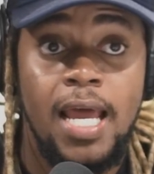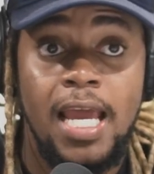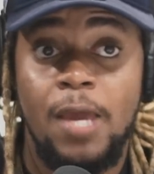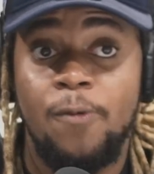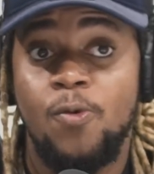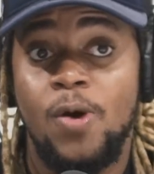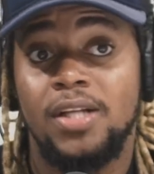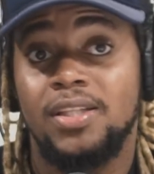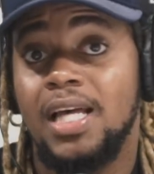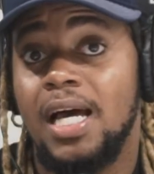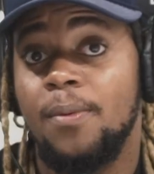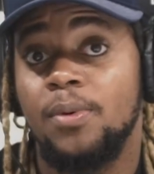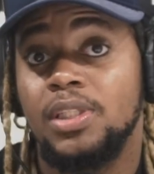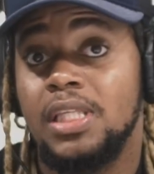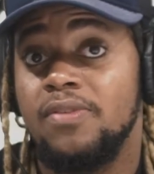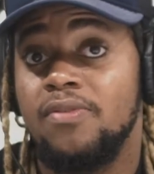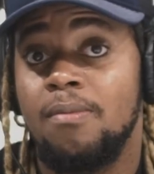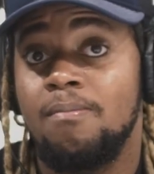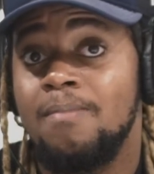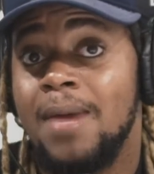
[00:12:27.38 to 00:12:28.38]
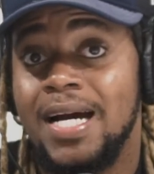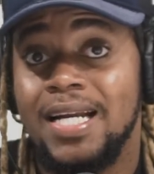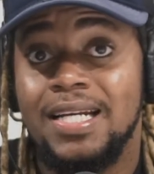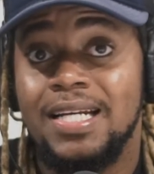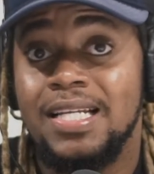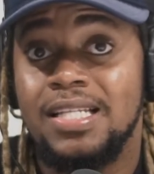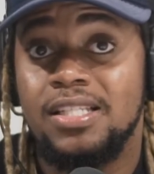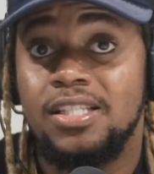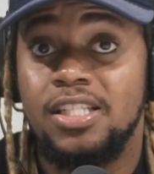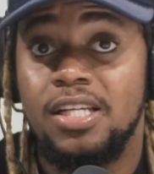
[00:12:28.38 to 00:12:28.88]
Like if you are talking about even
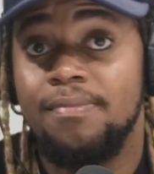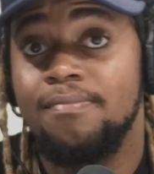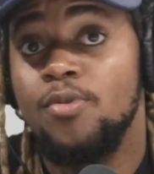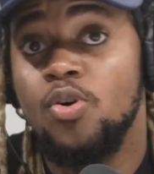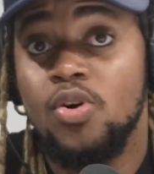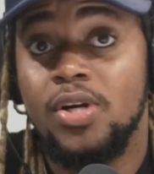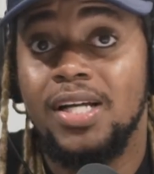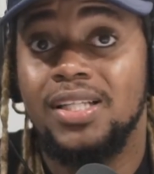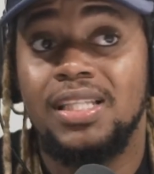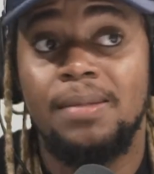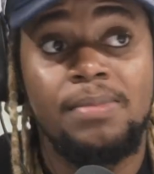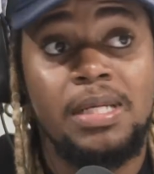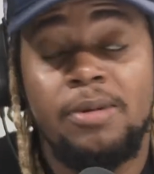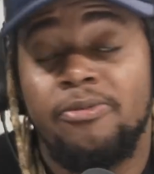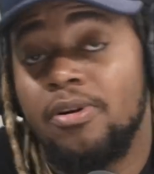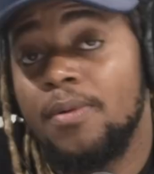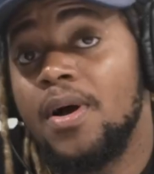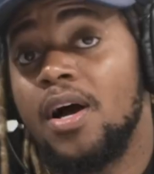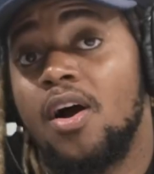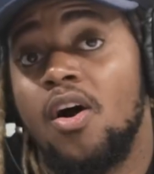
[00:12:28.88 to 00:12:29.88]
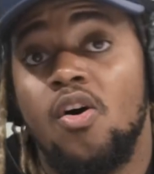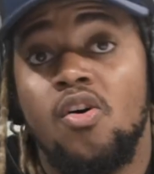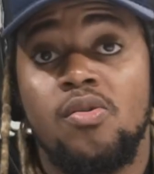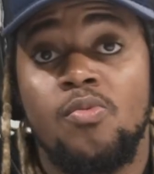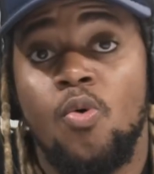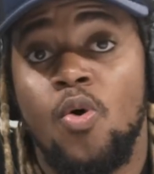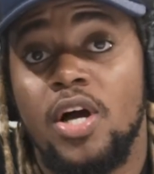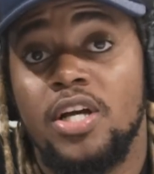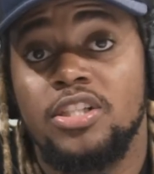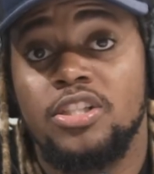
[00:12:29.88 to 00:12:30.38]
badness, Jim Brown get him name from a
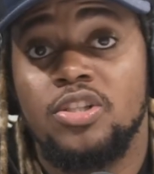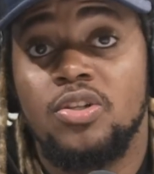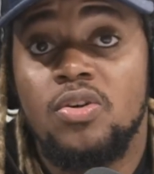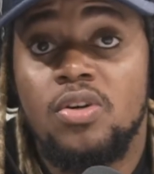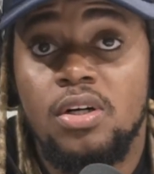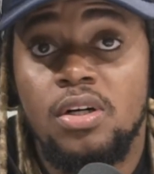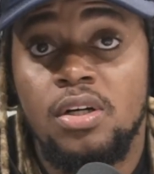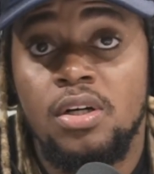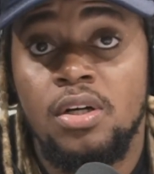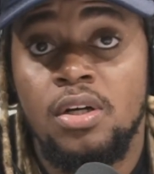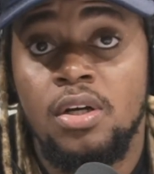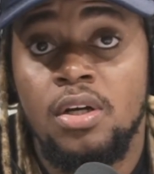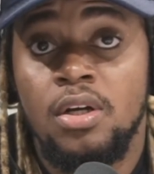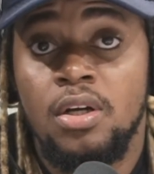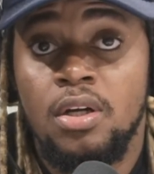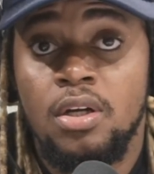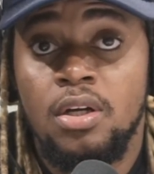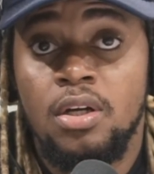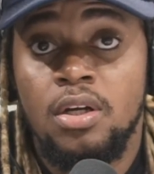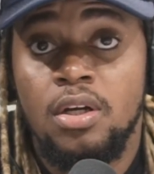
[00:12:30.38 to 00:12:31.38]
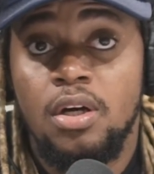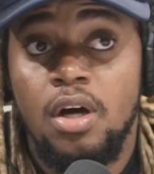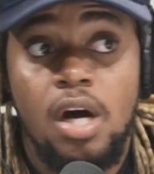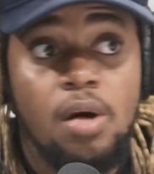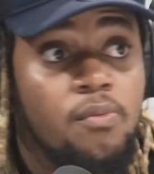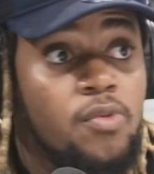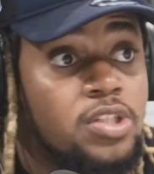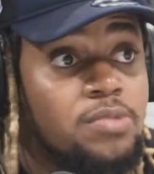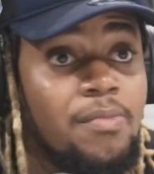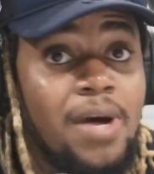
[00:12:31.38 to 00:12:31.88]
cowboy show.
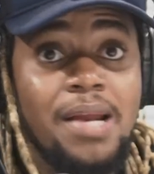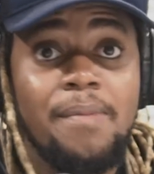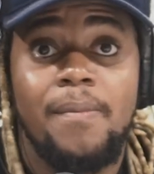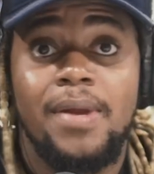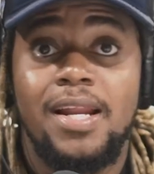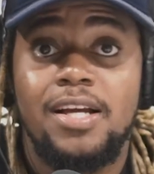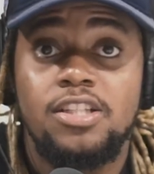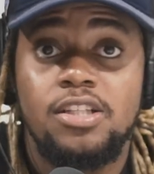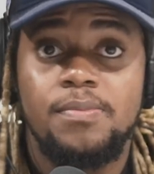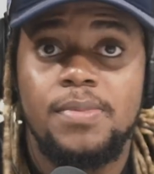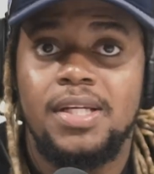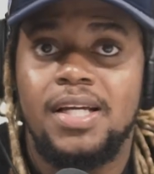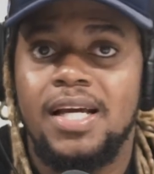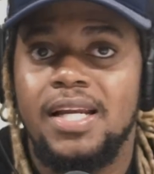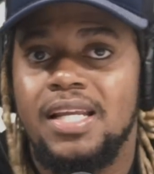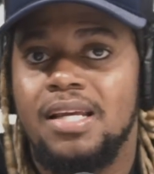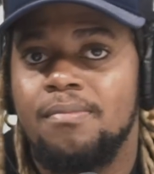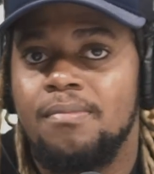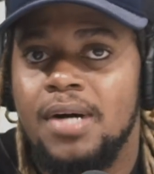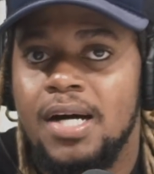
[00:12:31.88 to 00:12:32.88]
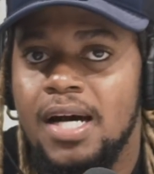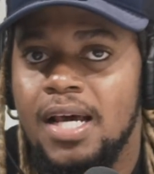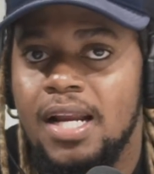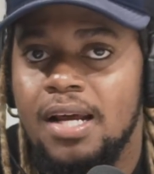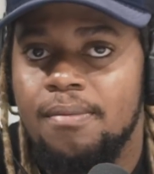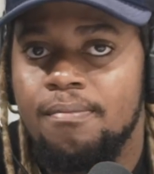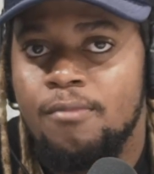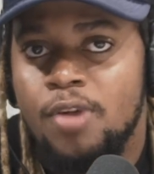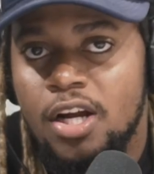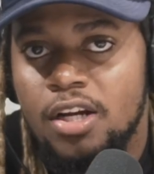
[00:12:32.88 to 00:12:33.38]
How much bad man in Jamaica named
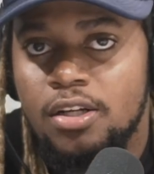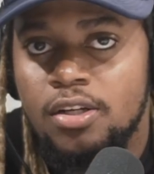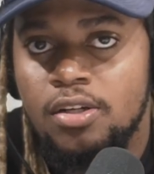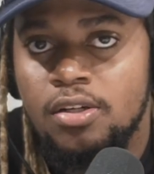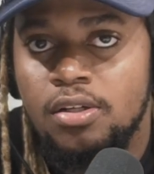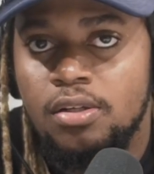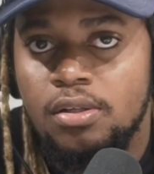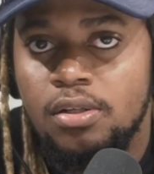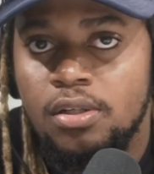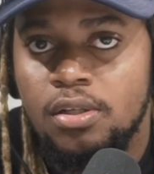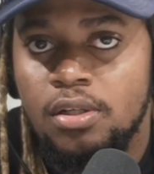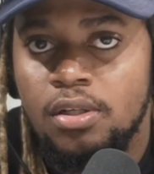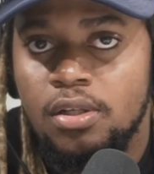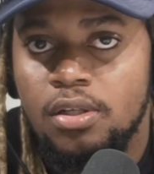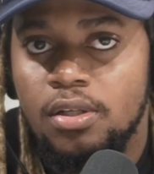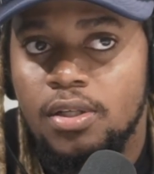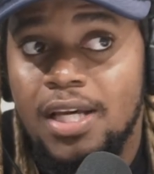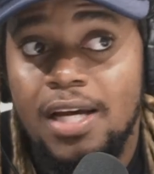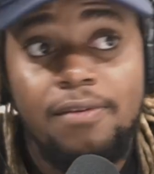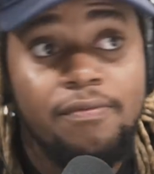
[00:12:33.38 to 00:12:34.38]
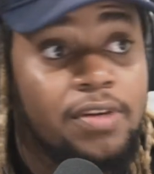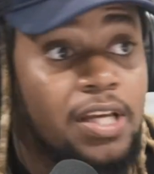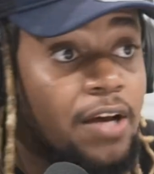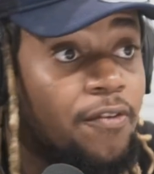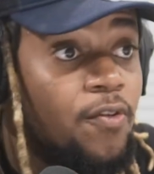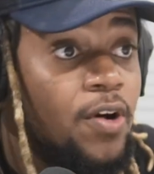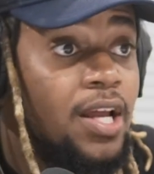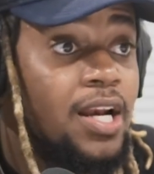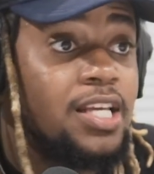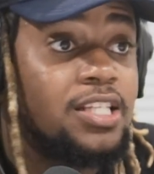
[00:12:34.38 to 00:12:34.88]
Marlon Brando? You have,
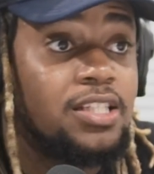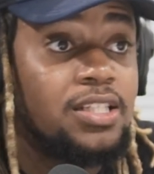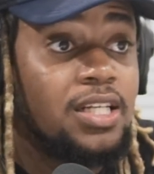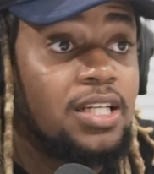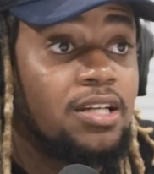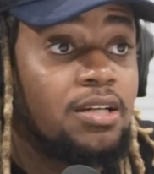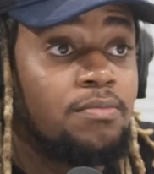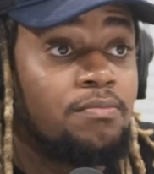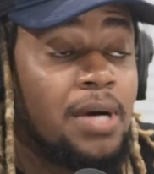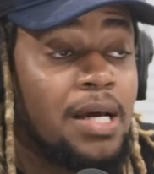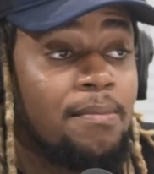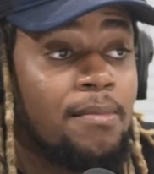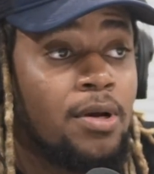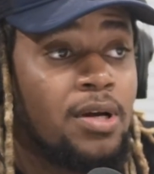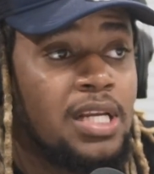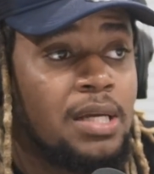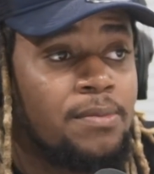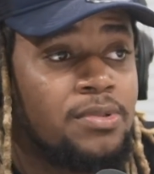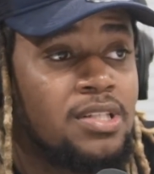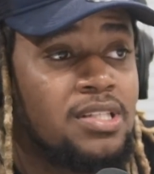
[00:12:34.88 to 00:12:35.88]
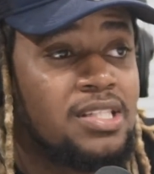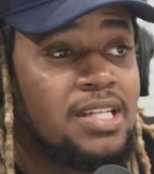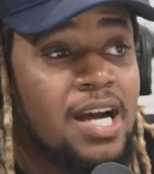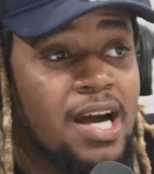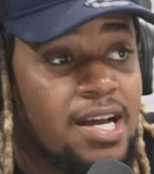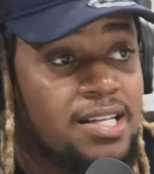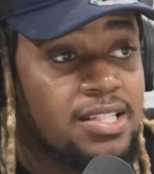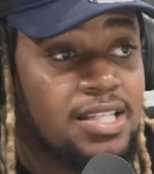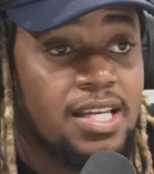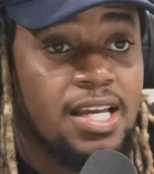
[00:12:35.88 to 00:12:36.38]
you have one legendary bad man named
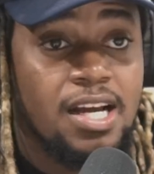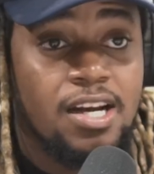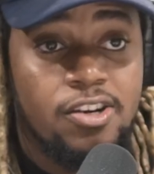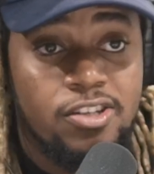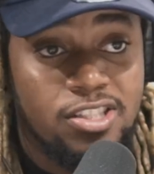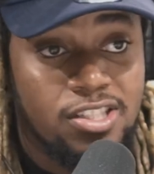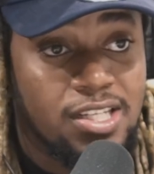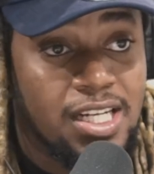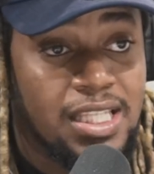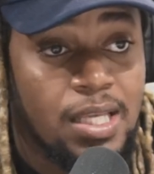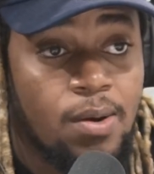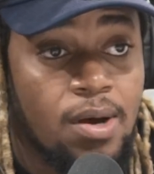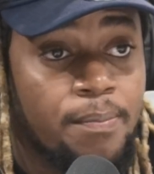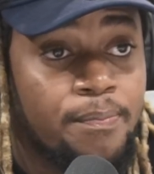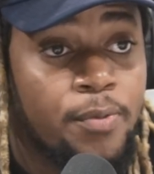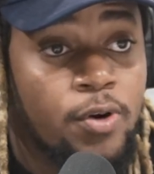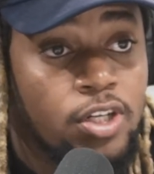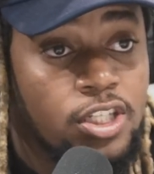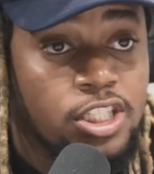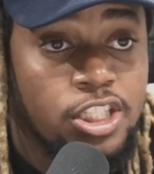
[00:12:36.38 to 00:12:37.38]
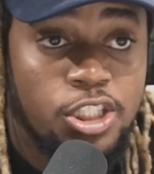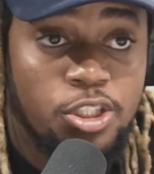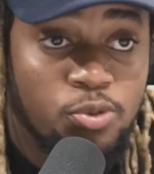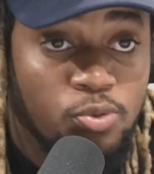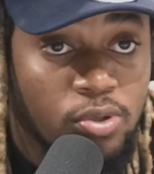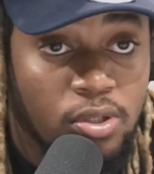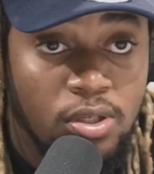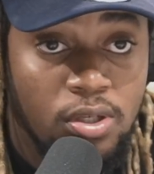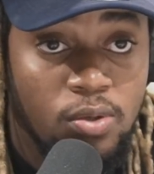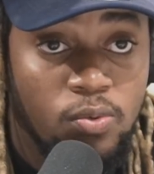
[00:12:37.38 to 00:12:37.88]
Starsky and Hutch. That one
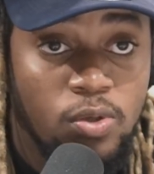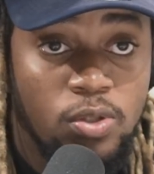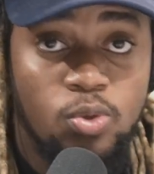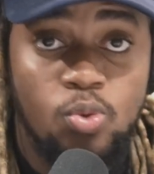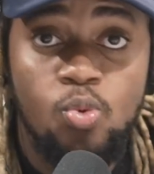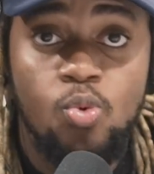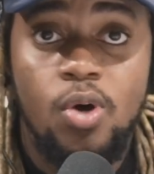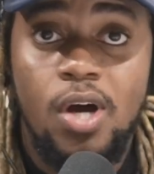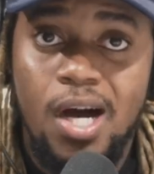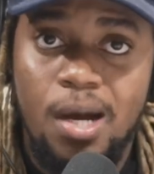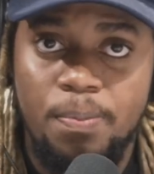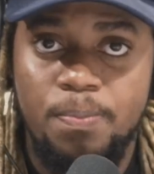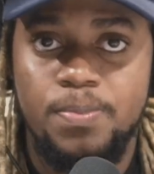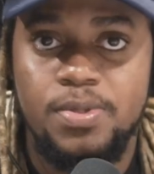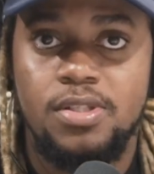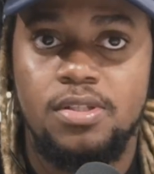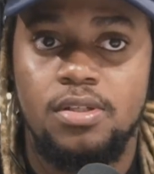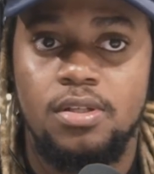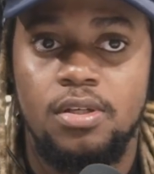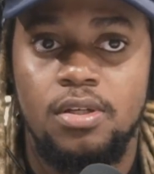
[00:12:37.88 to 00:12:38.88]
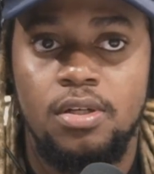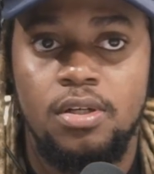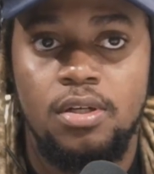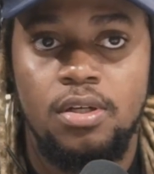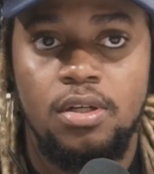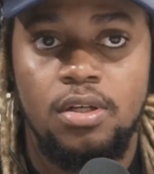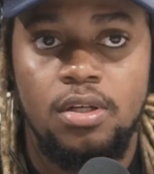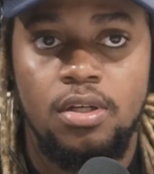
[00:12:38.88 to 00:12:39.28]
police show with two cops.